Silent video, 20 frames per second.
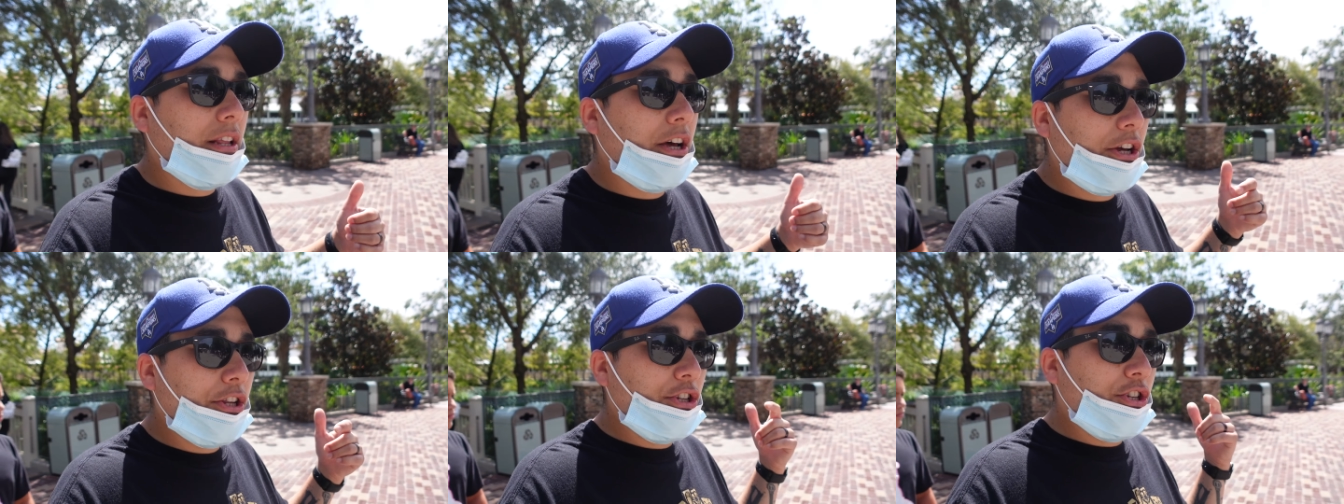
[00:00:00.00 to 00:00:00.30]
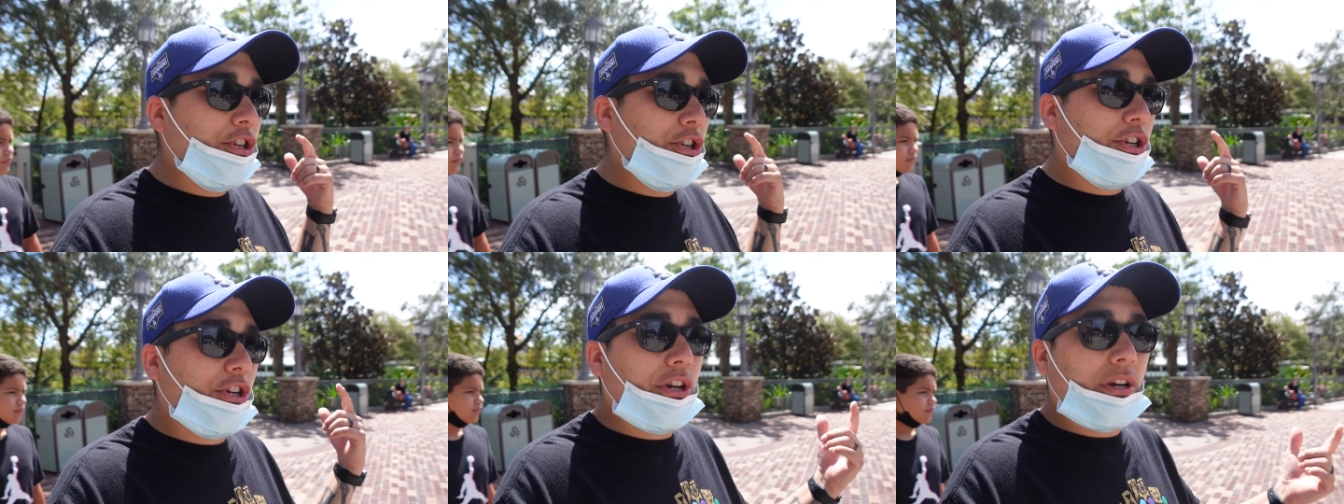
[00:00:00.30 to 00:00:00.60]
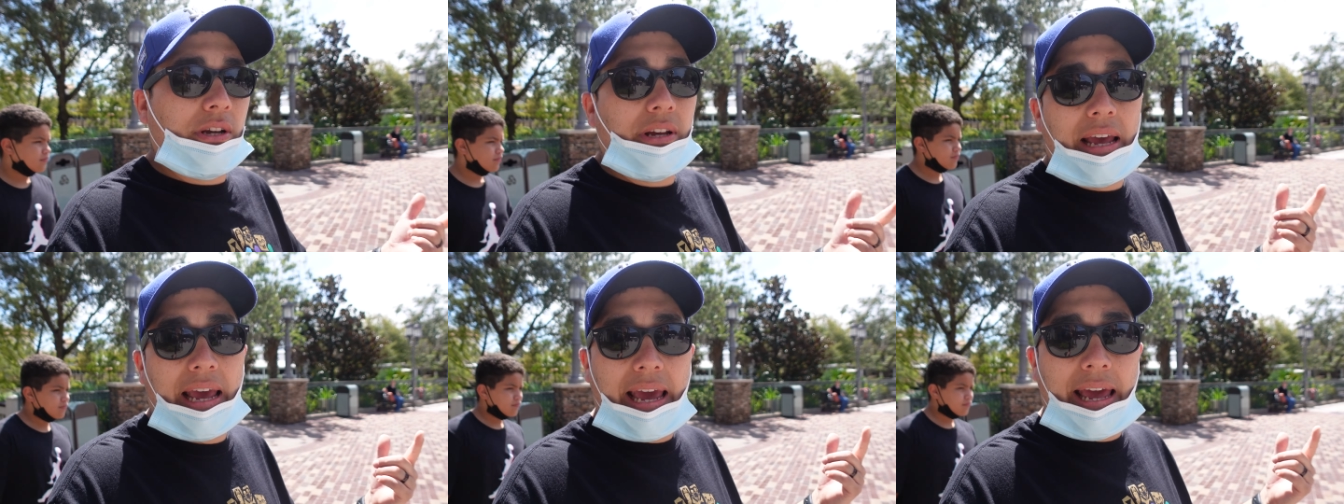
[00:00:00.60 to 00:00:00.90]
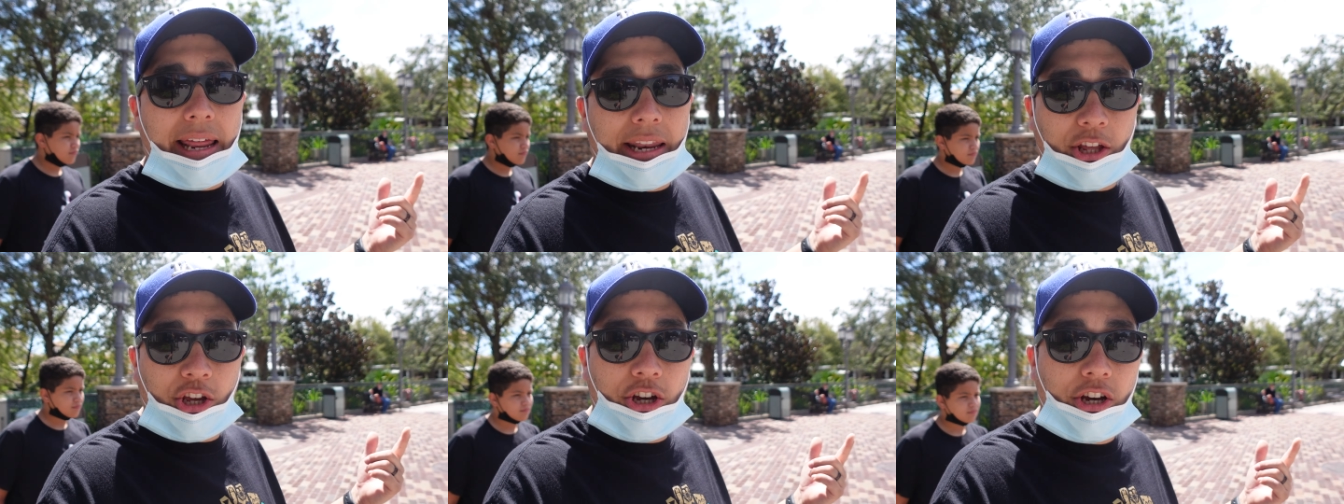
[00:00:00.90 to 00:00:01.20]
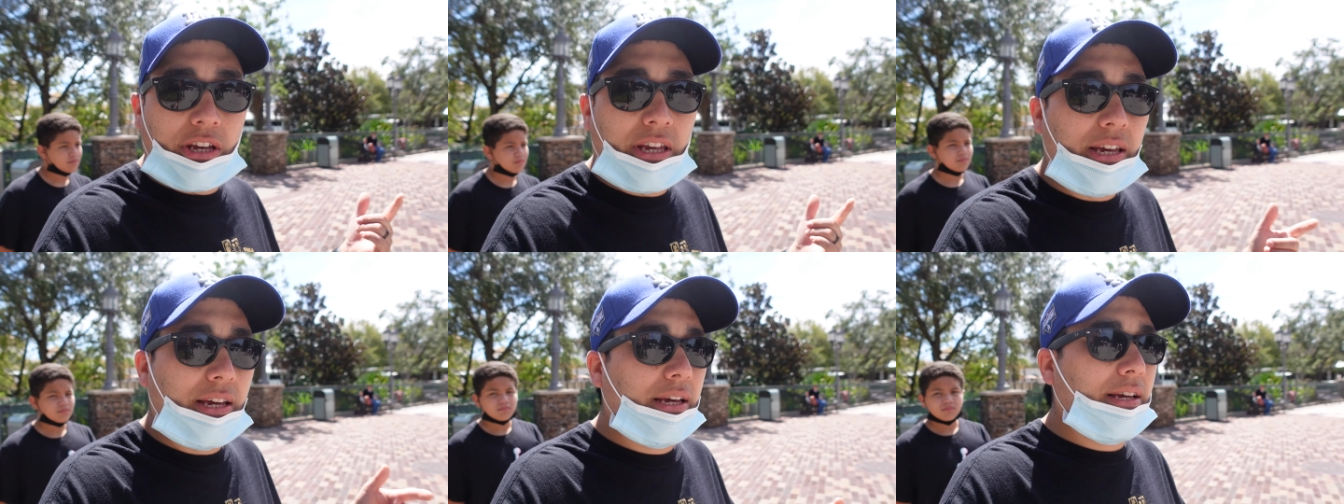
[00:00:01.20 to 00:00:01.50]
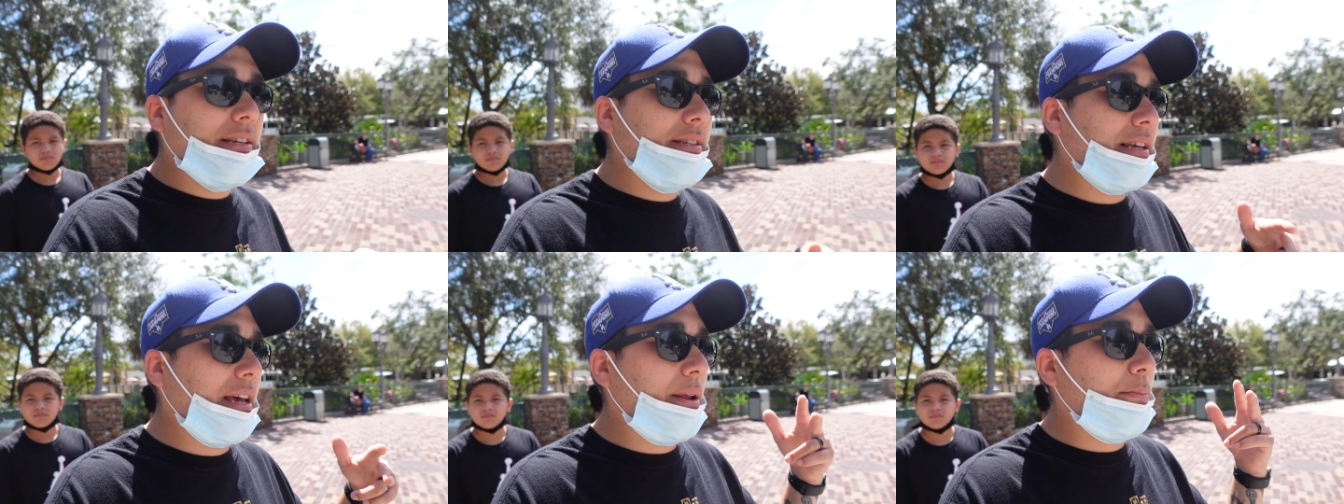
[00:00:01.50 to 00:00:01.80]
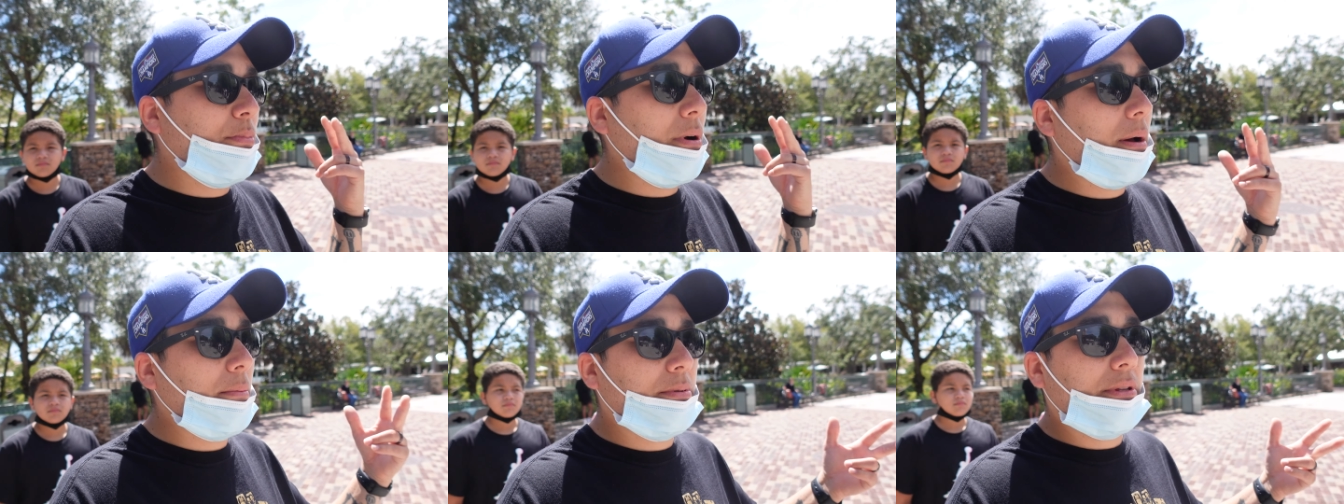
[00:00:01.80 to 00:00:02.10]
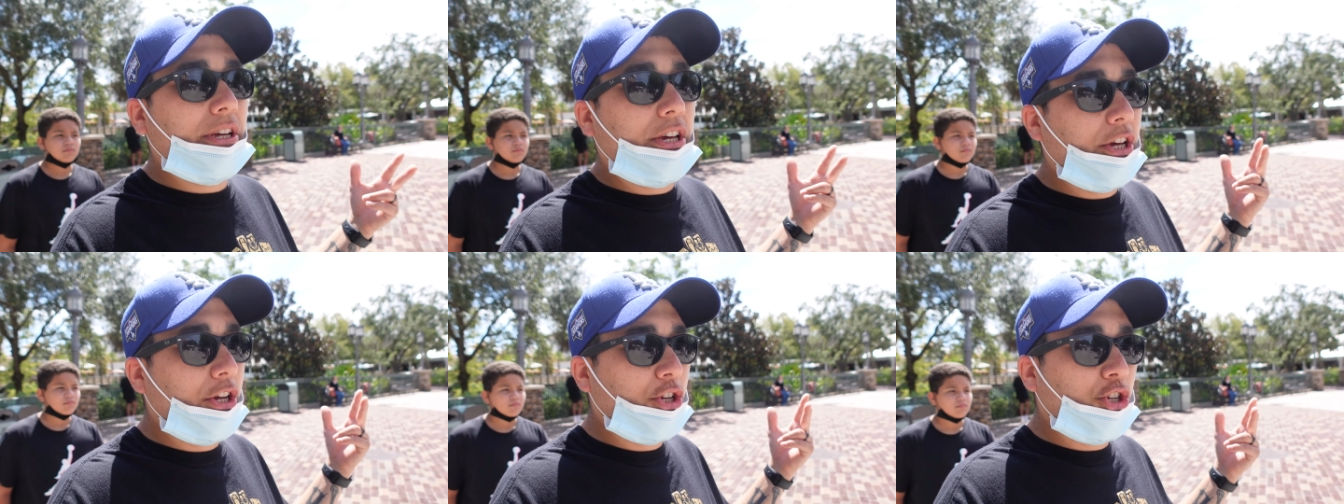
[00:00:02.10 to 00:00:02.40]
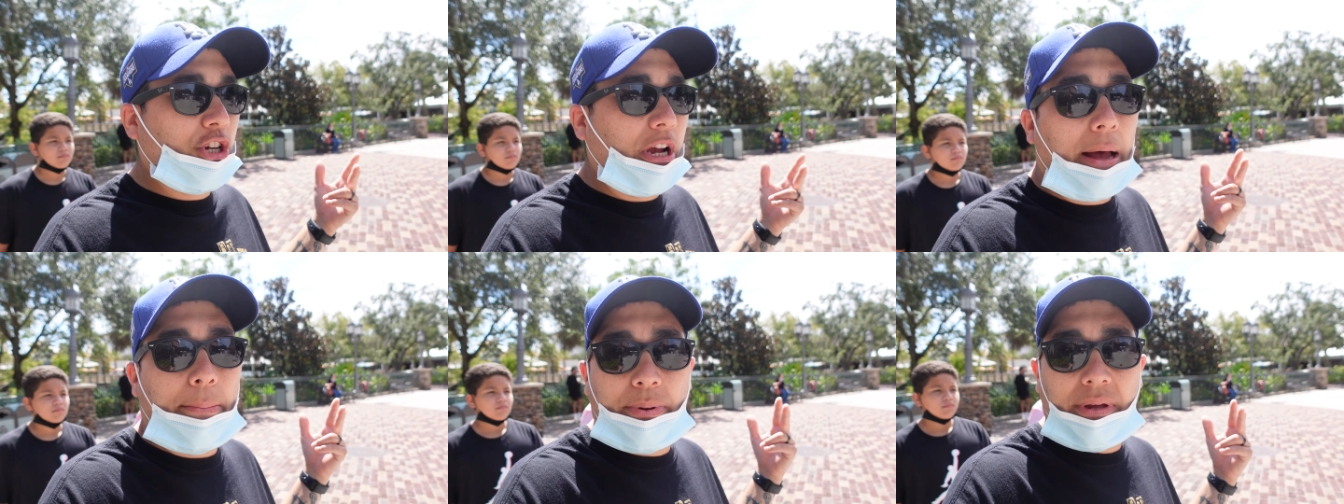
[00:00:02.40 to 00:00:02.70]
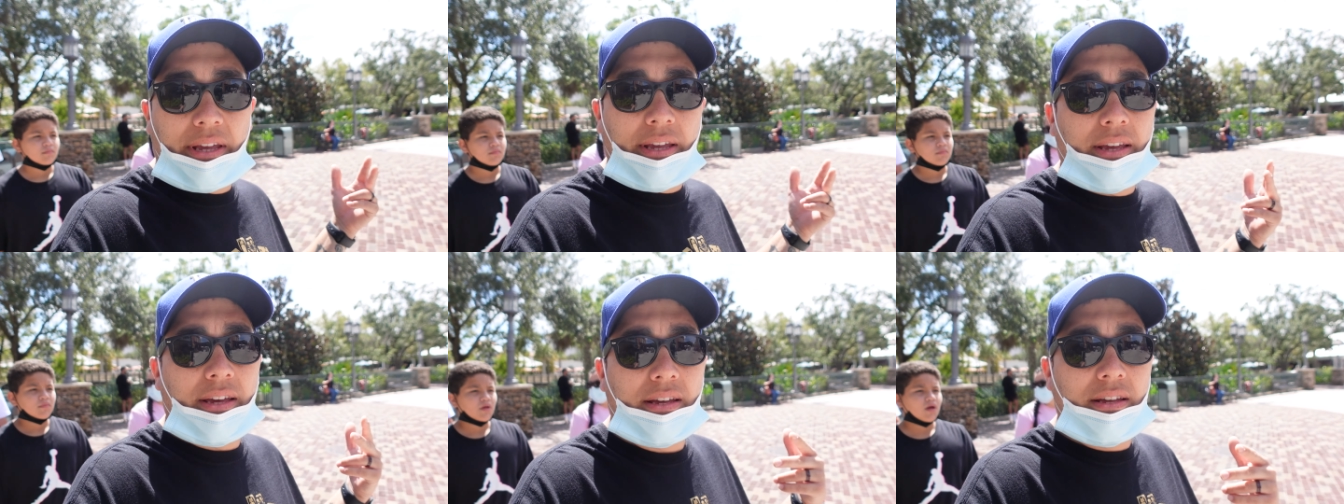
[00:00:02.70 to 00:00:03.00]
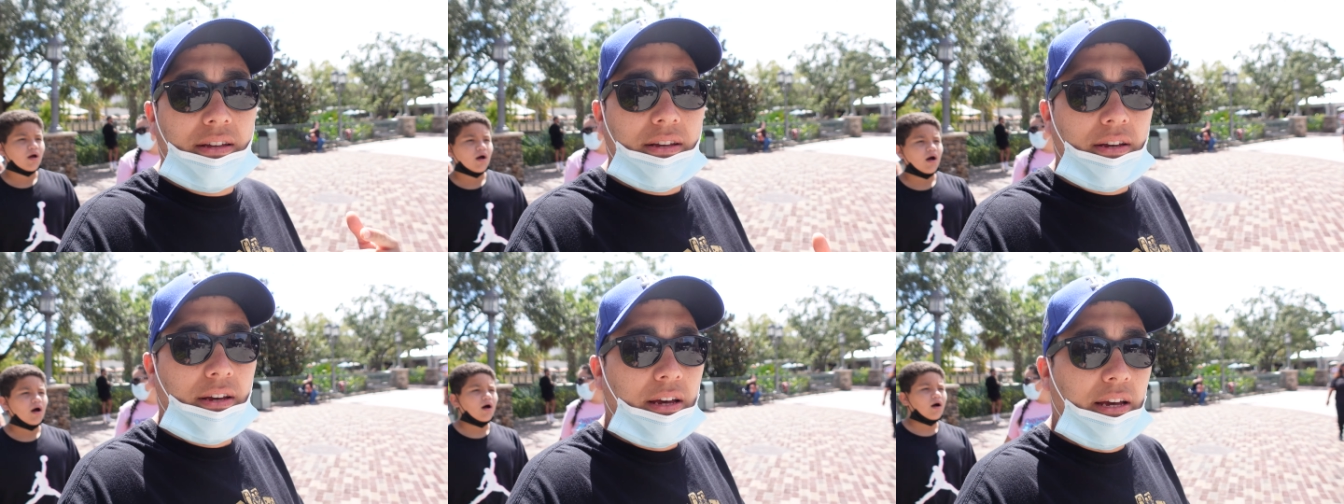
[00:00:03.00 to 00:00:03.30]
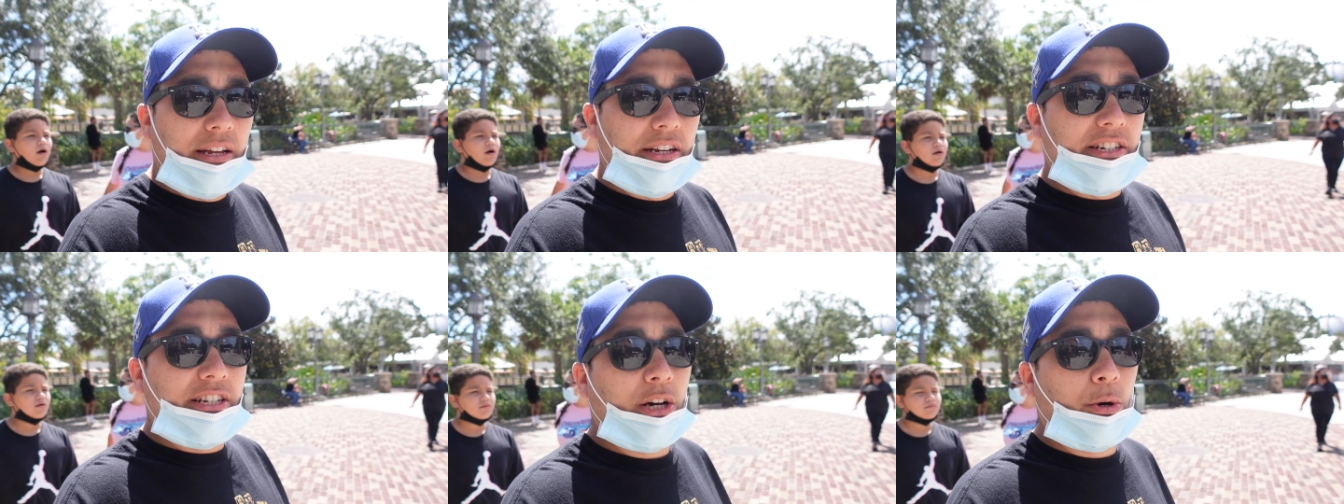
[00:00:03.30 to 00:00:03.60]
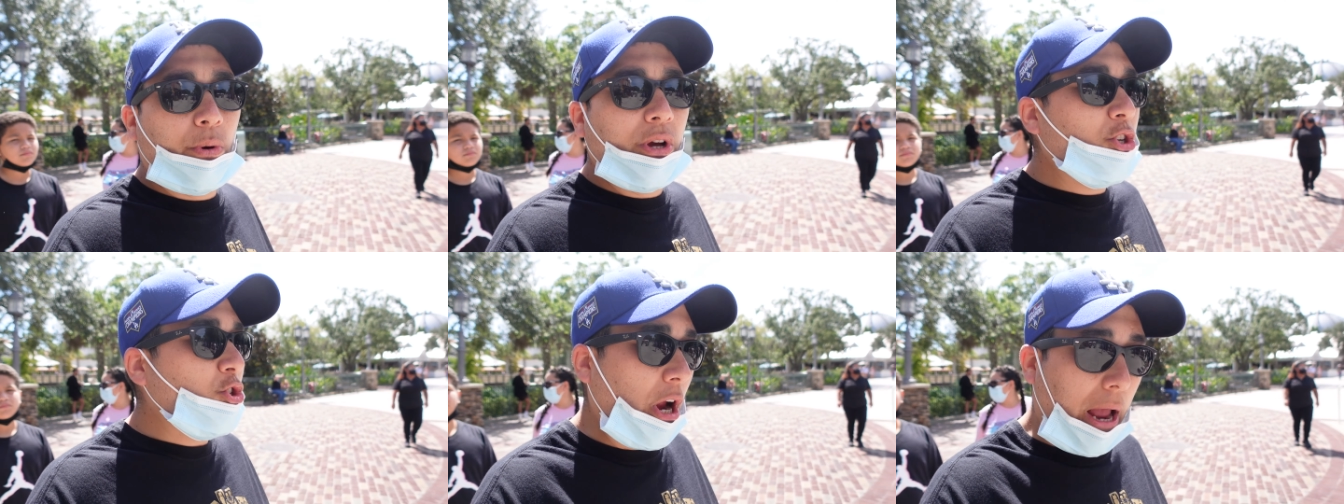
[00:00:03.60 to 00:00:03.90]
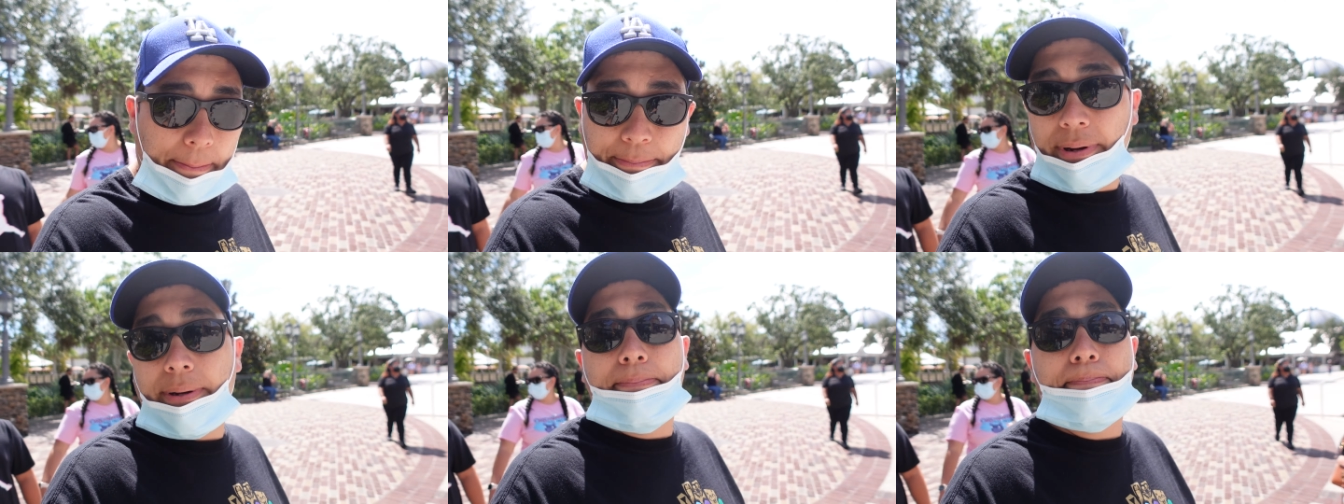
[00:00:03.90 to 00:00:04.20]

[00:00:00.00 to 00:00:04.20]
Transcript: lunch and cookies and probably shopping until we drop.